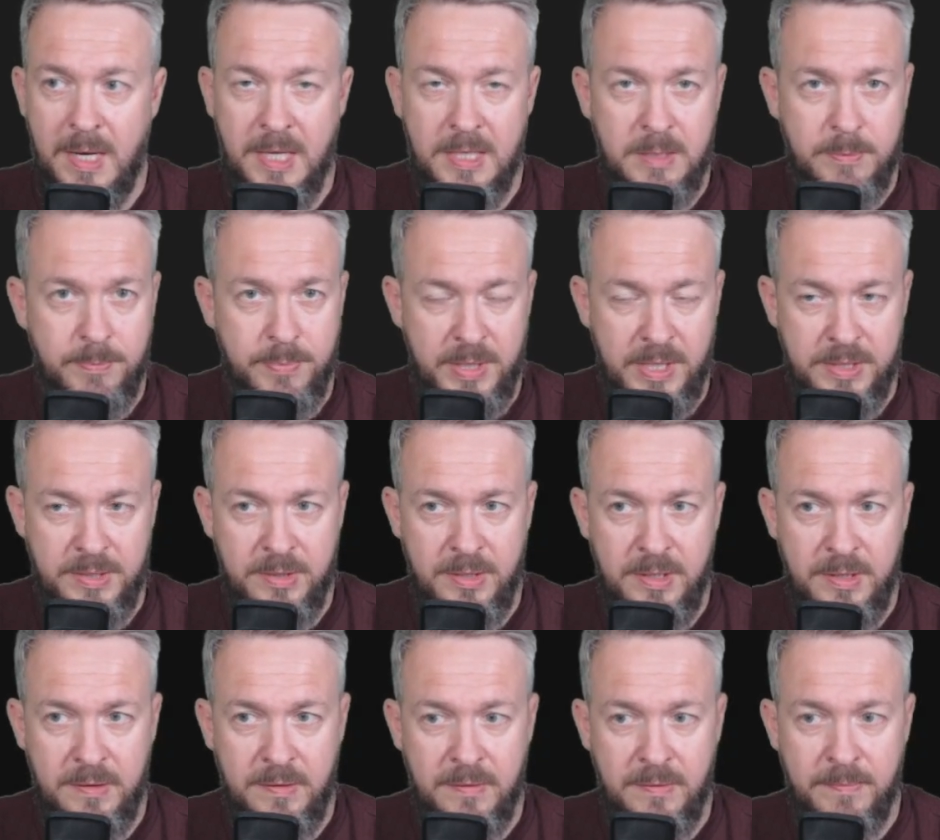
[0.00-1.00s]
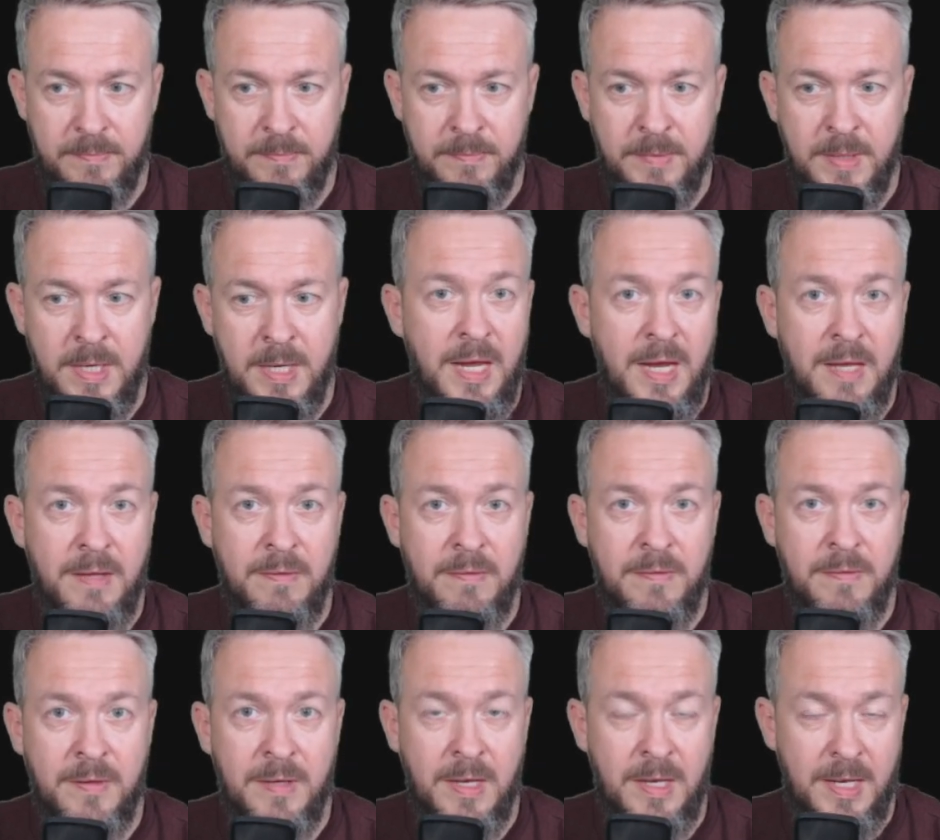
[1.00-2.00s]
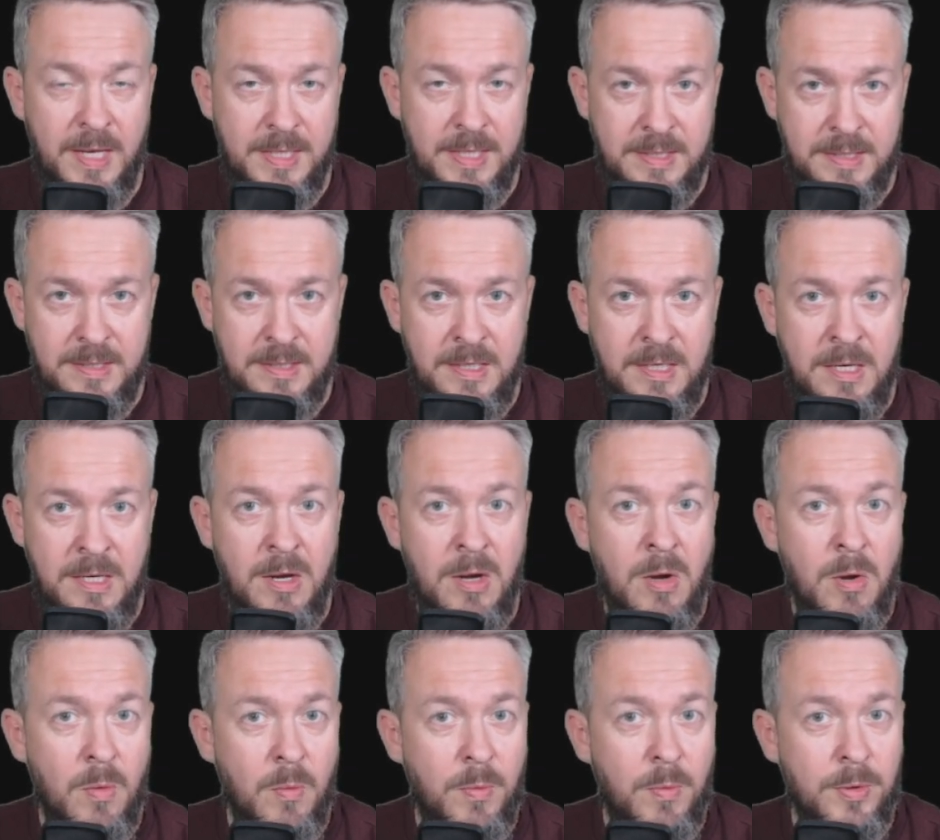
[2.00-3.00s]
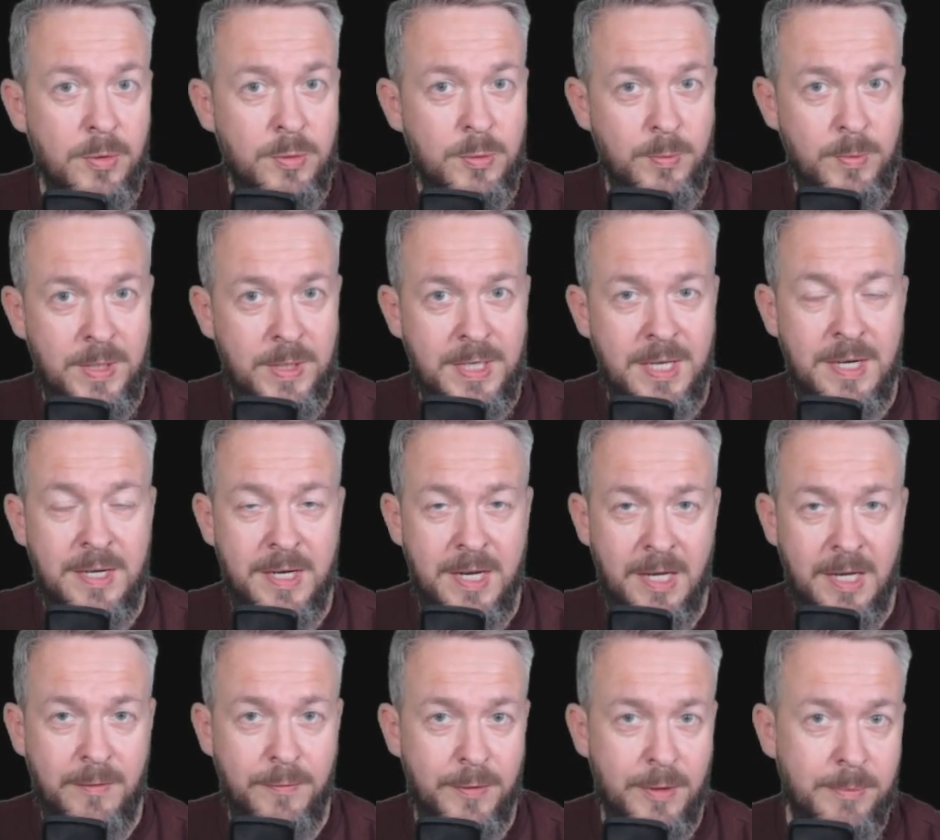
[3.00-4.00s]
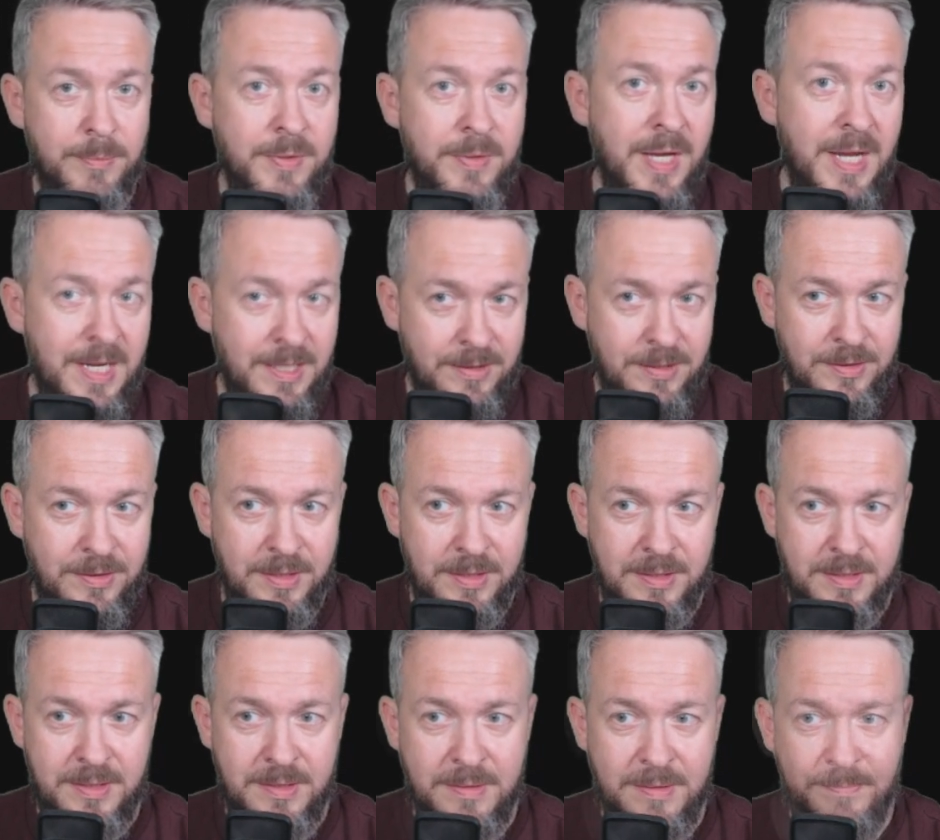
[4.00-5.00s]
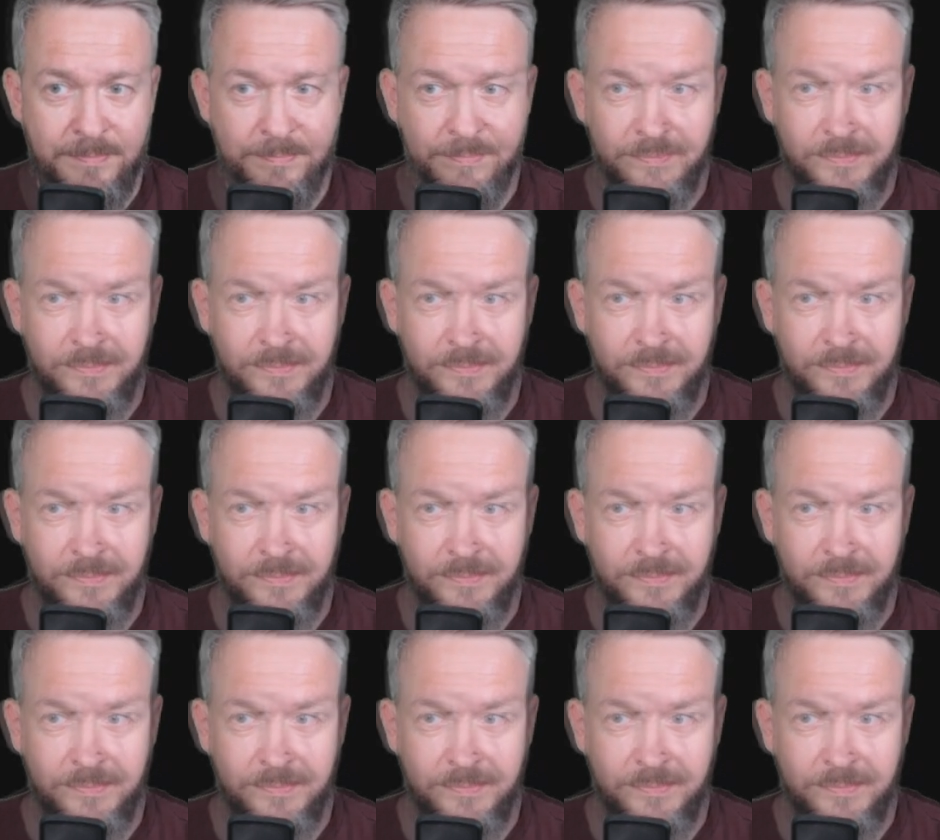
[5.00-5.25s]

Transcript: Let's press on it and let's see what we can get from the entities.